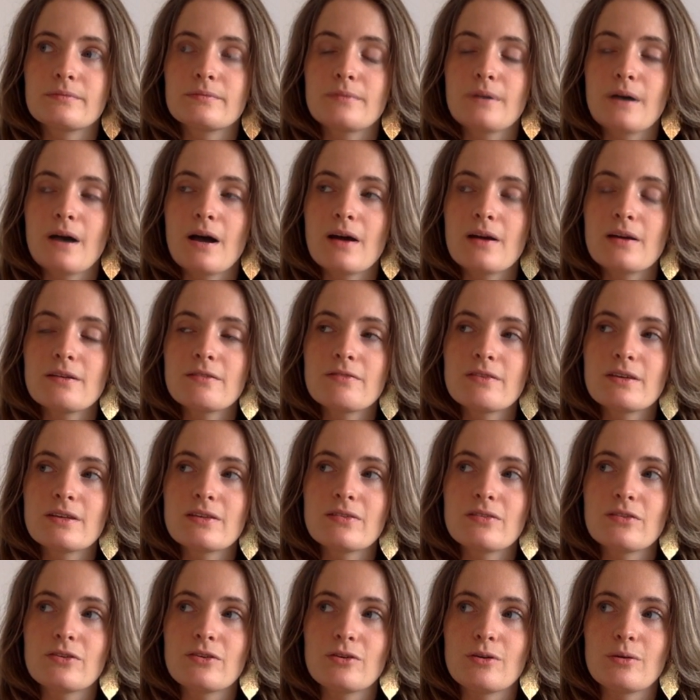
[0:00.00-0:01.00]
part of
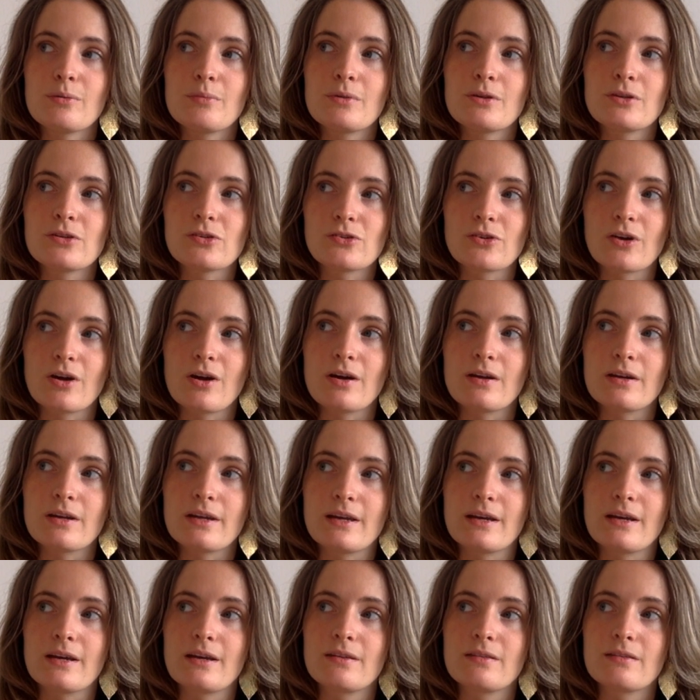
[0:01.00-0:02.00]
this human
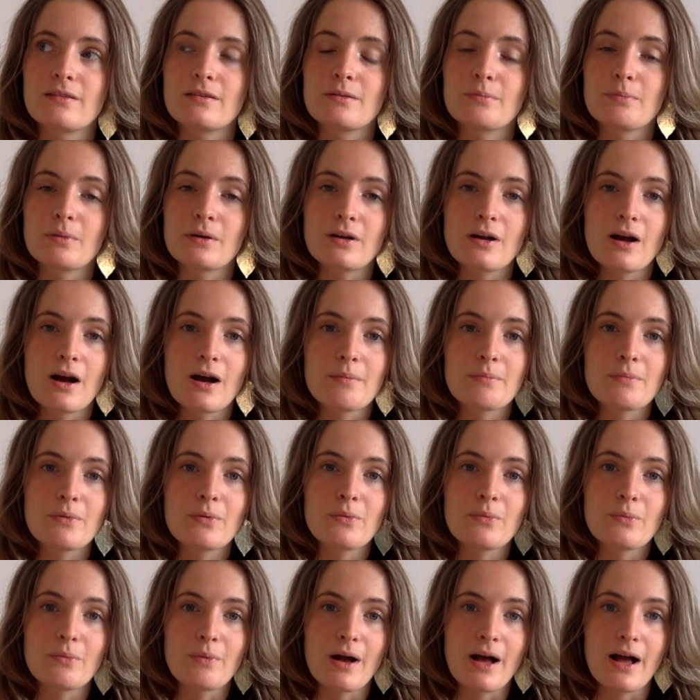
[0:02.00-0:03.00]
journey is to become
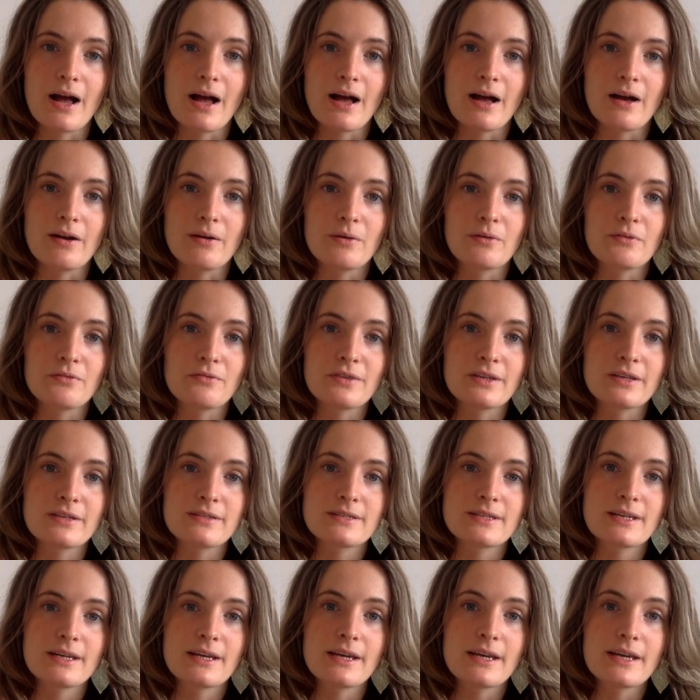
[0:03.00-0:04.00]
aware of this
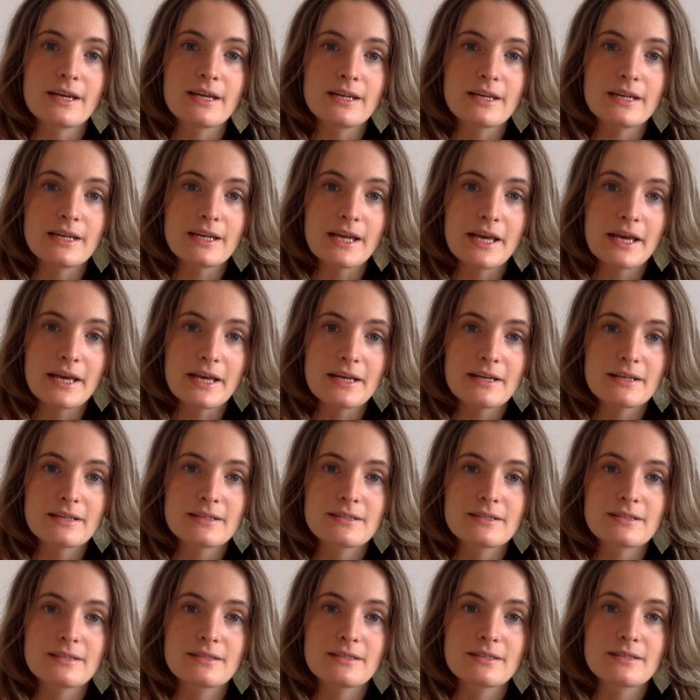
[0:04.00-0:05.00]
innate
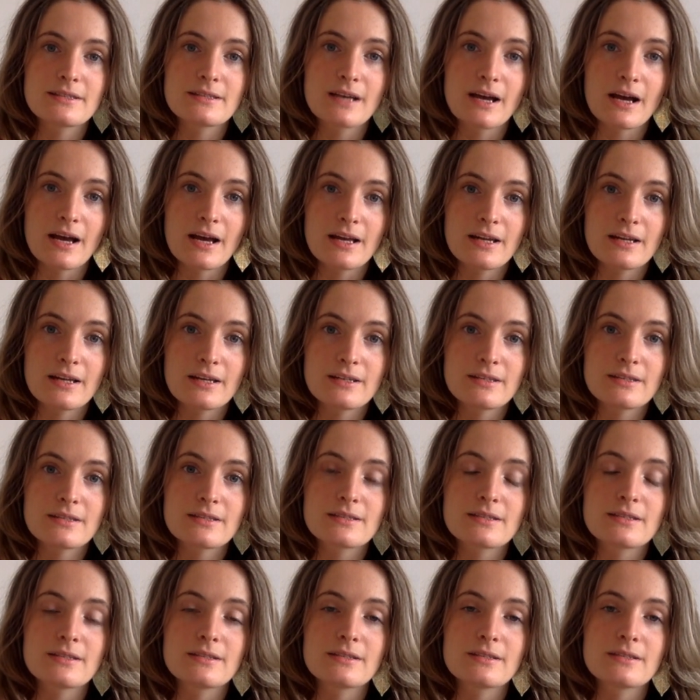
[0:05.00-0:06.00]

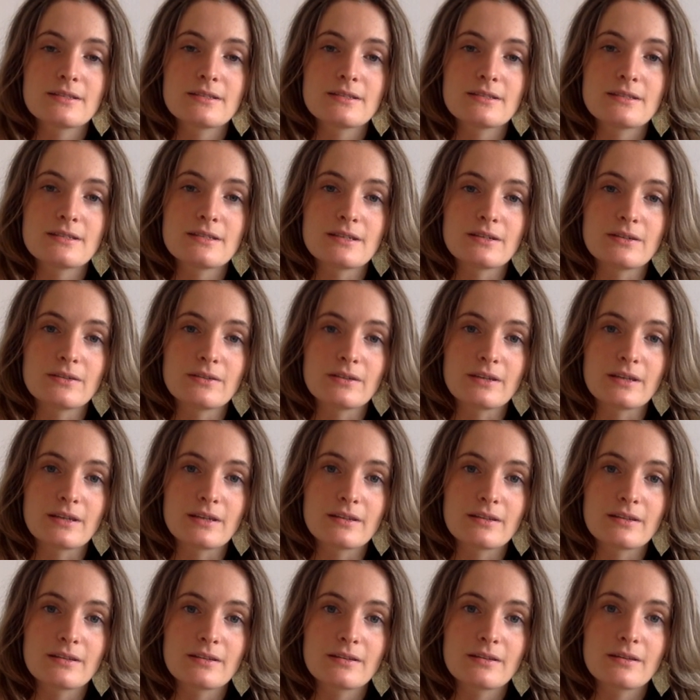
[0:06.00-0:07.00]
silence and
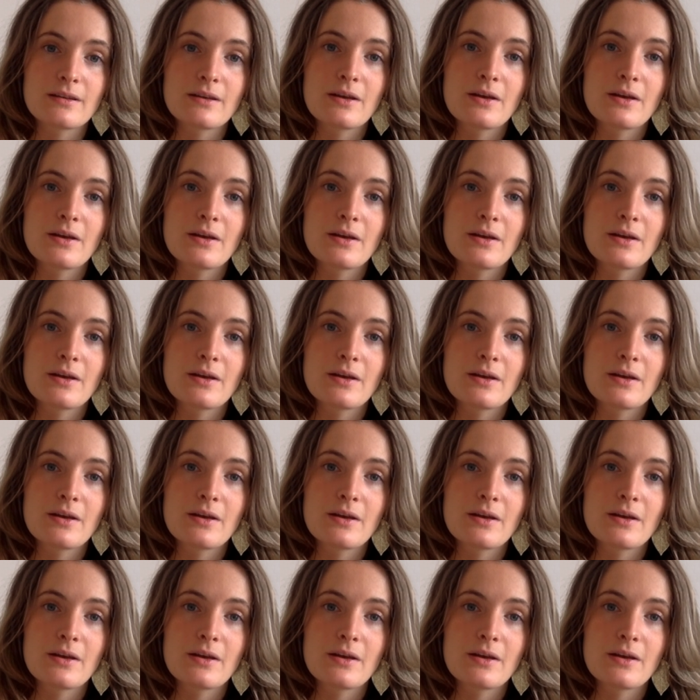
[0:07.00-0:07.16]
stillness